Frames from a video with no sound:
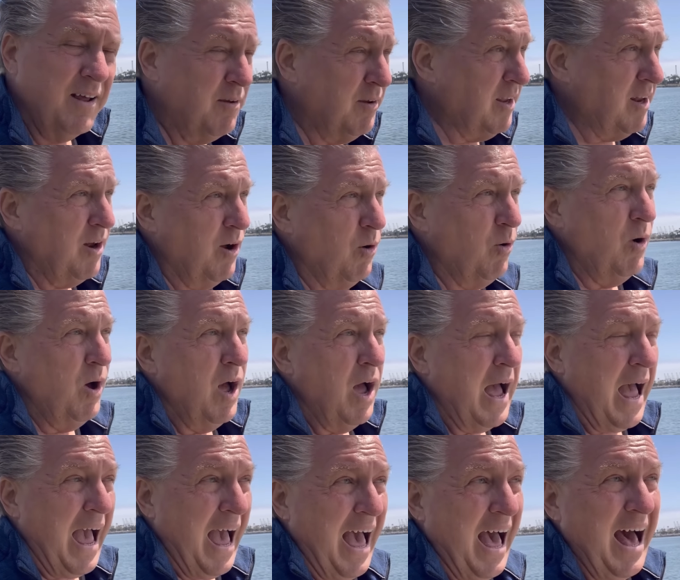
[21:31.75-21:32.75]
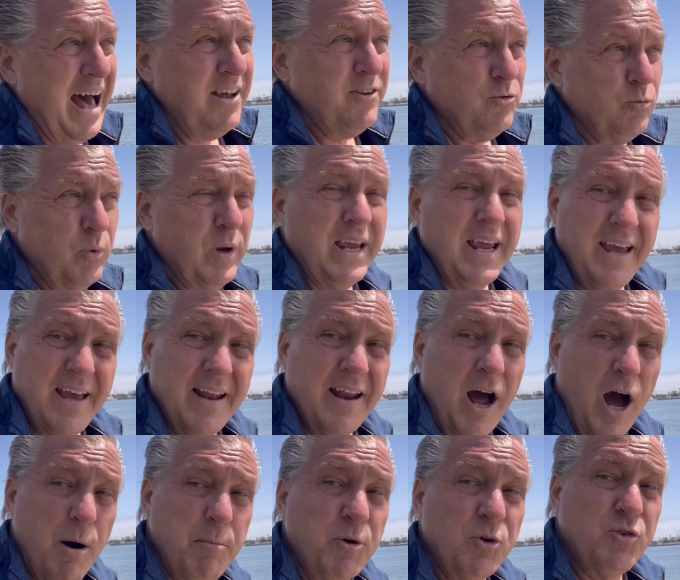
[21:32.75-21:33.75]
you know, as we hit
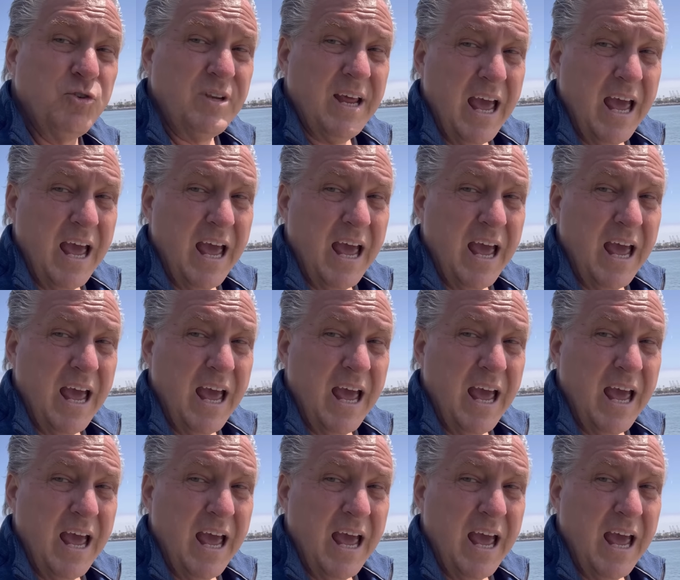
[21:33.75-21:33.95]
almost